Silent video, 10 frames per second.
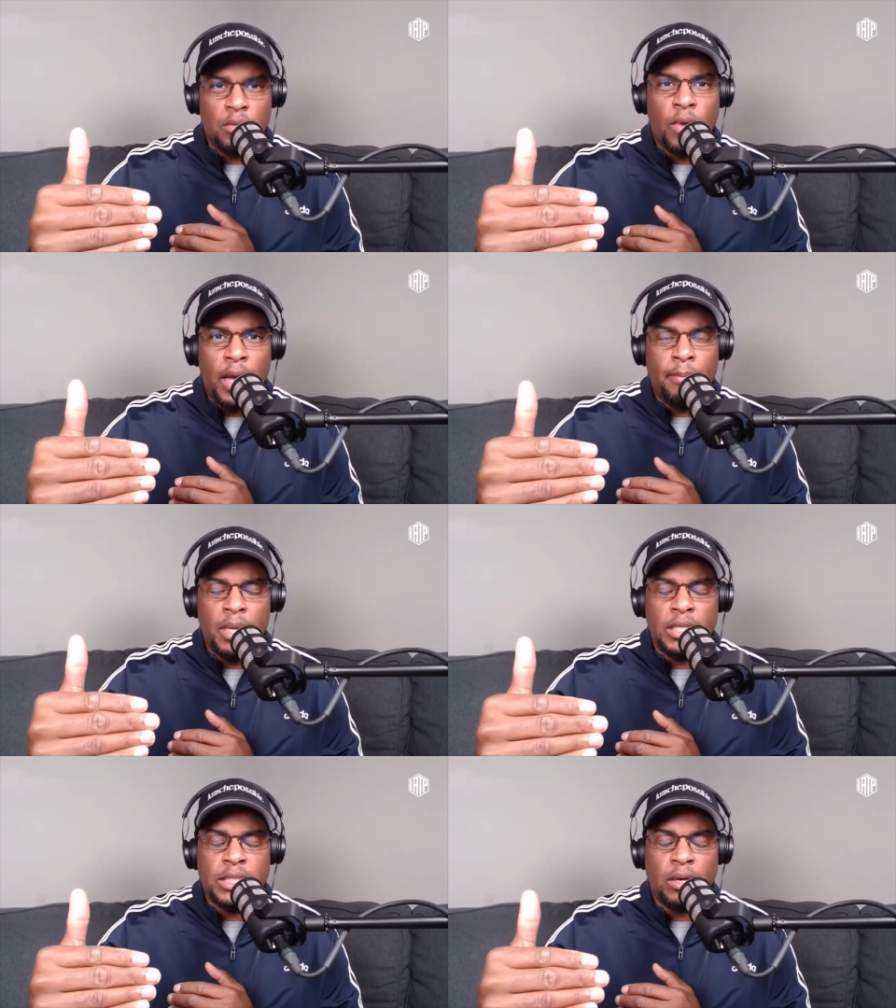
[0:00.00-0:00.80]
right
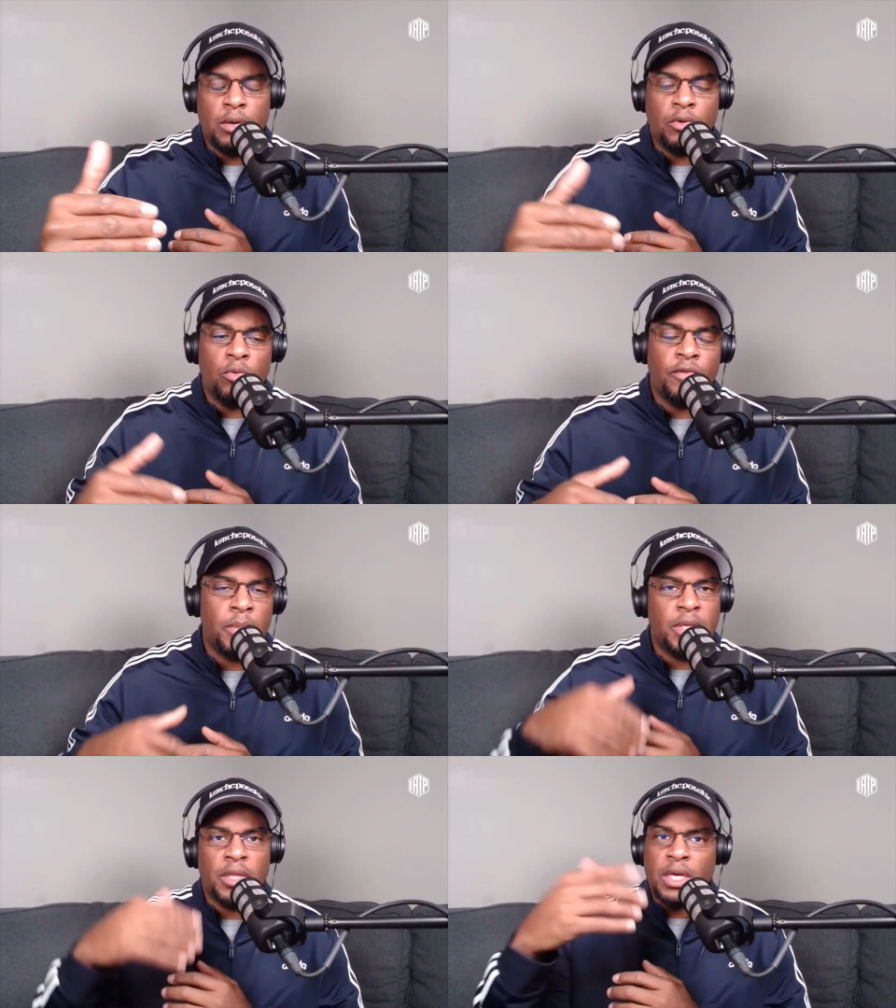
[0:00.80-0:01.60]
military group
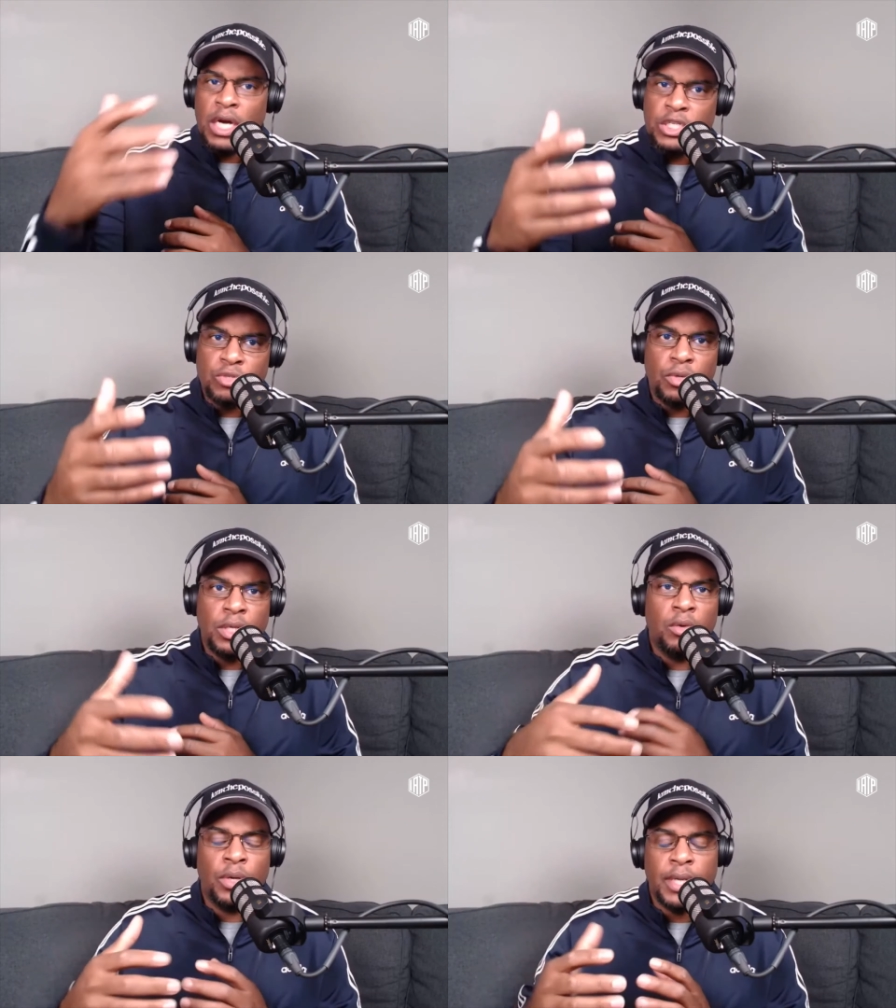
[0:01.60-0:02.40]
from another
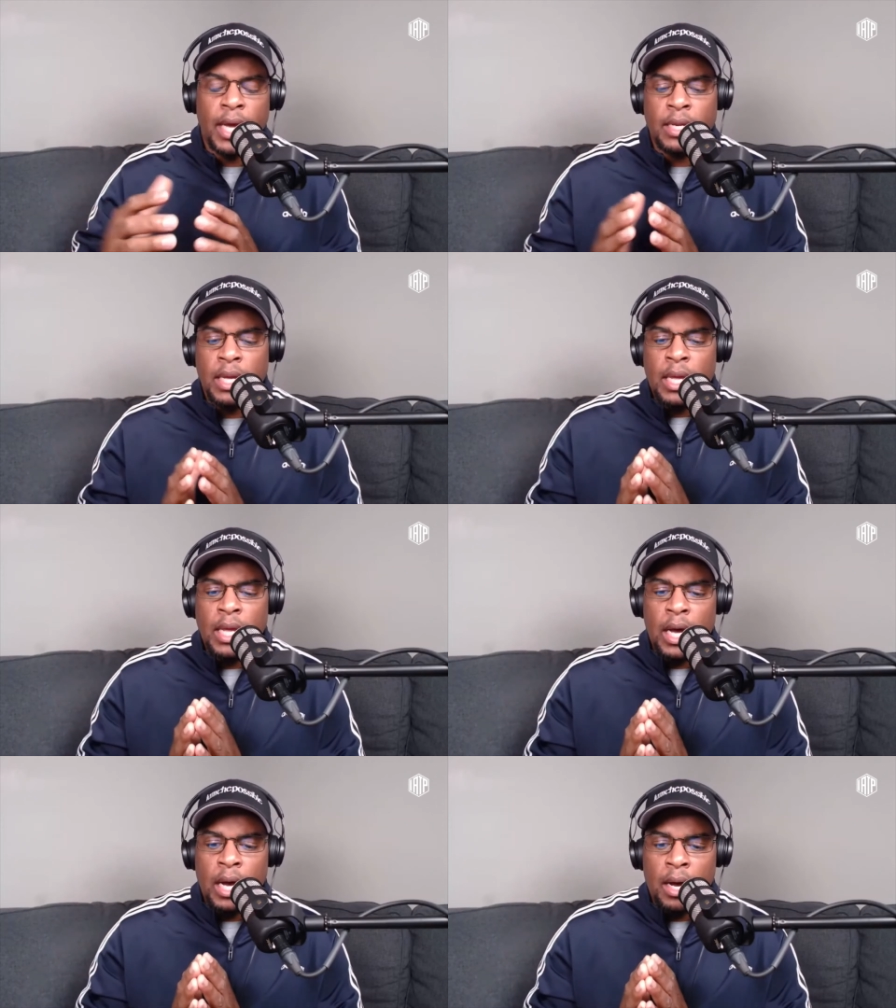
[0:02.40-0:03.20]
country or whatnot
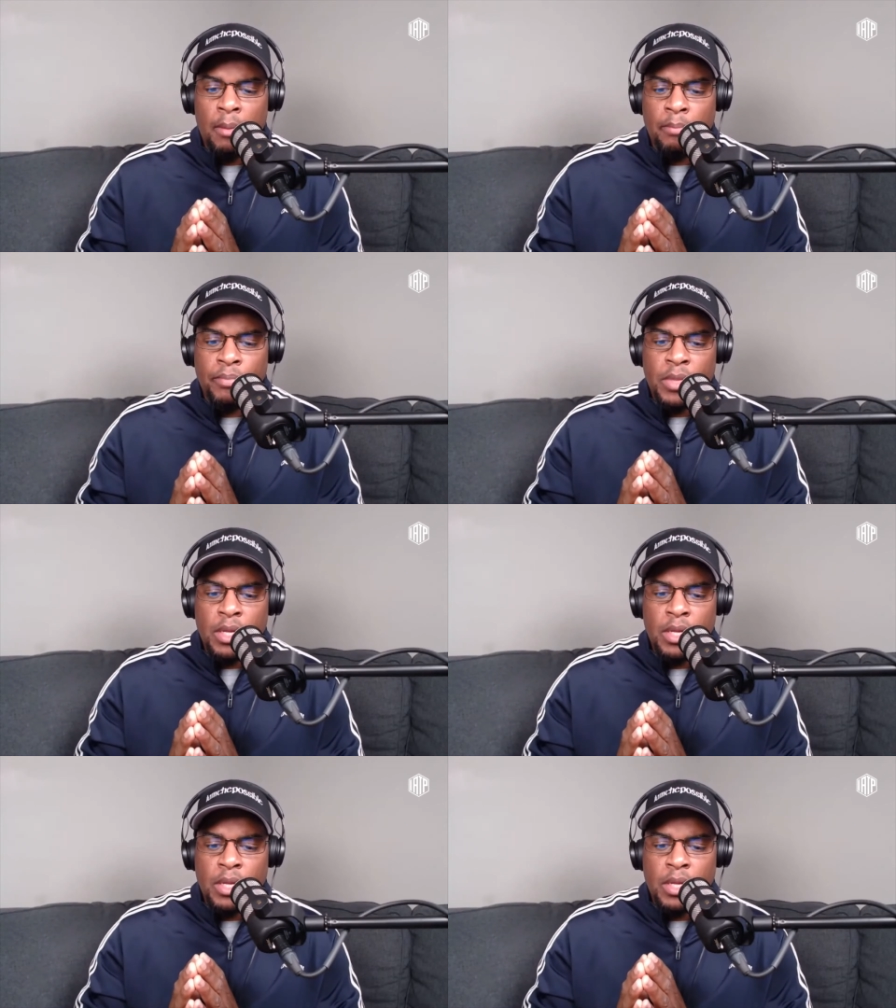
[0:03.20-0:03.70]
um